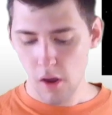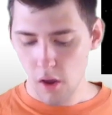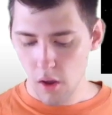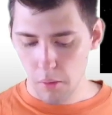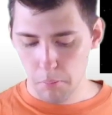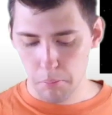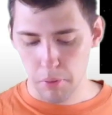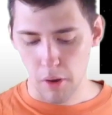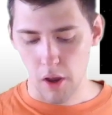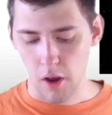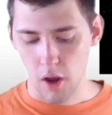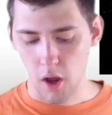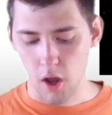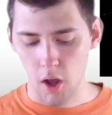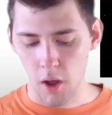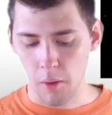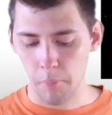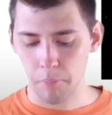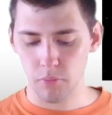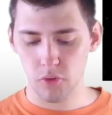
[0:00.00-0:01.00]
But
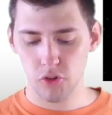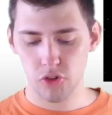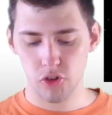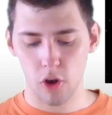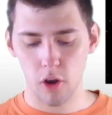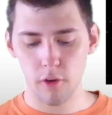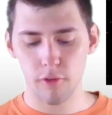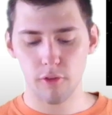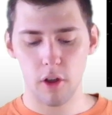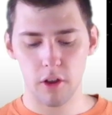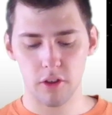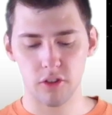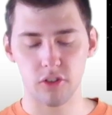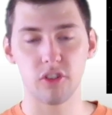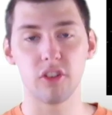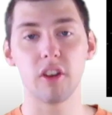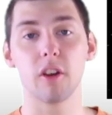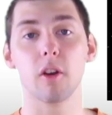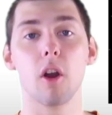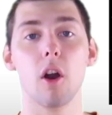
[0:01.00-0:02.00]
Star Fox
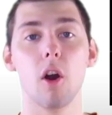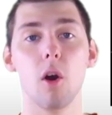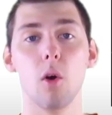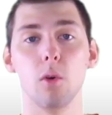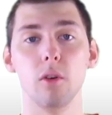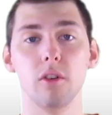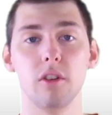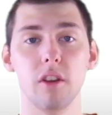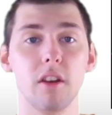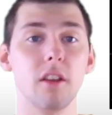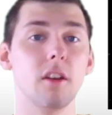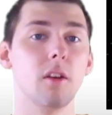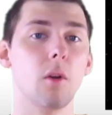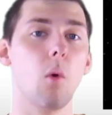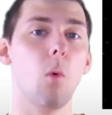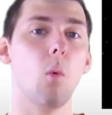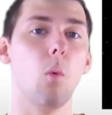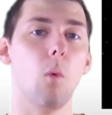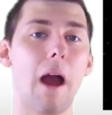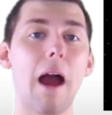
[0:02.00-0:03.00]
Zero didn't
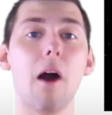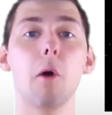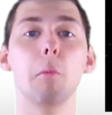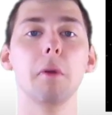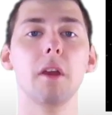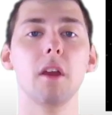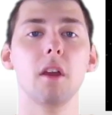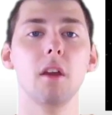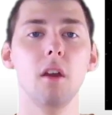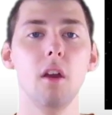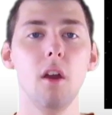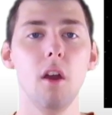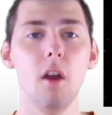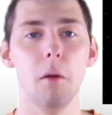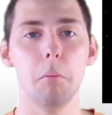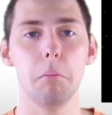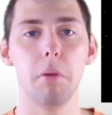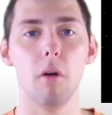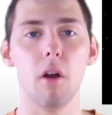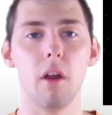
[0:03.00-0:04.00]
wow me,
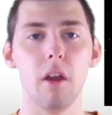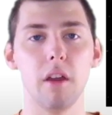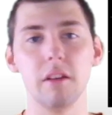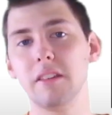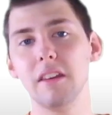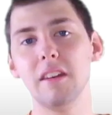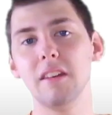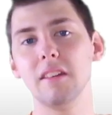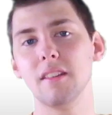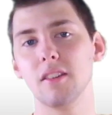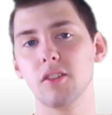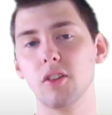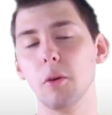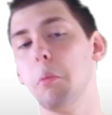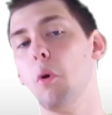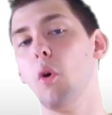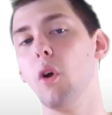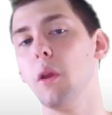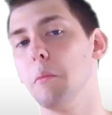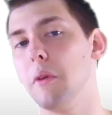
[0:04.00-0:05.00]
but it didn't
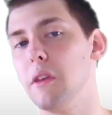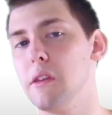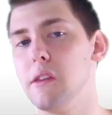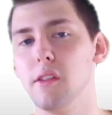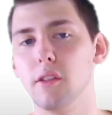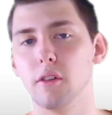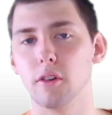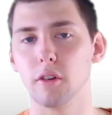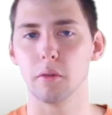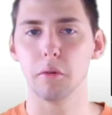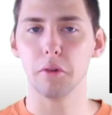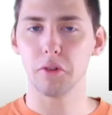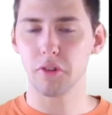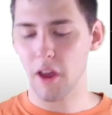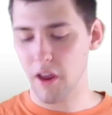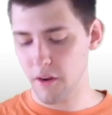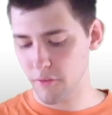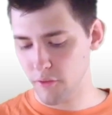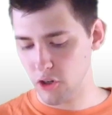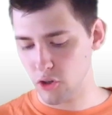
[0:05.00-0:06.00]
disappoint me either. It was kind
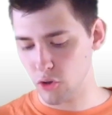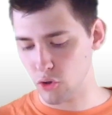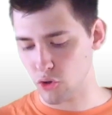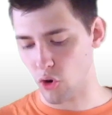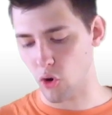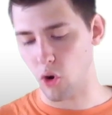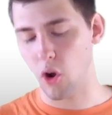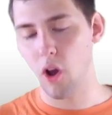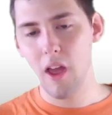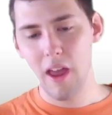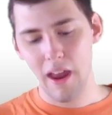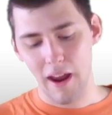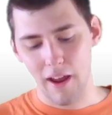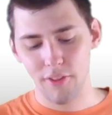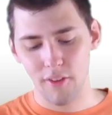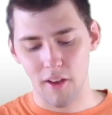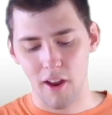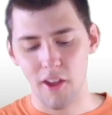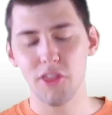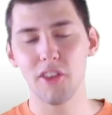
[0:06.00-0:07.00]
of a neutral. And
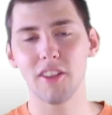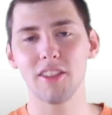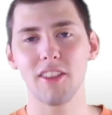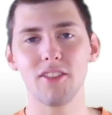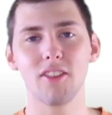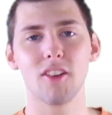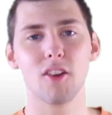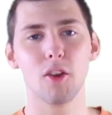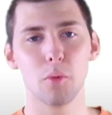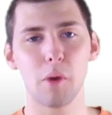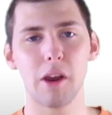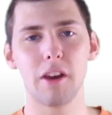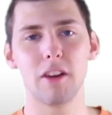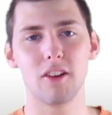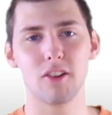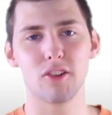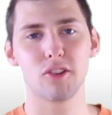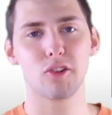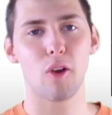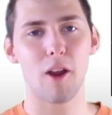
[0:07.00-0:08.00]
I think that's a good way to
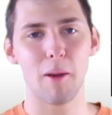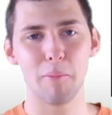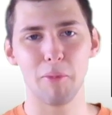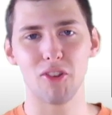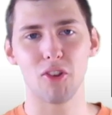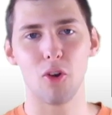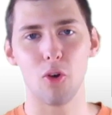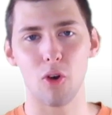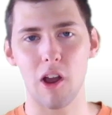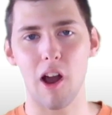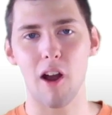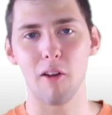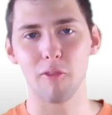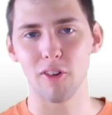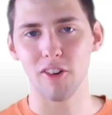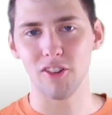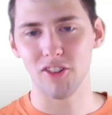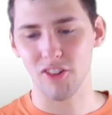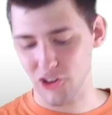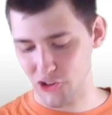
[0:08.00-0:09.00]
describe this whole
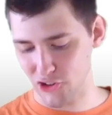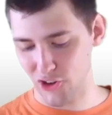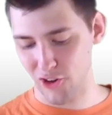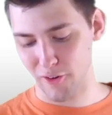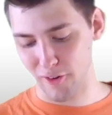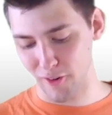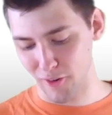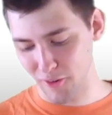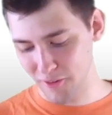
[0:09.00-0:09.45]
conference in general.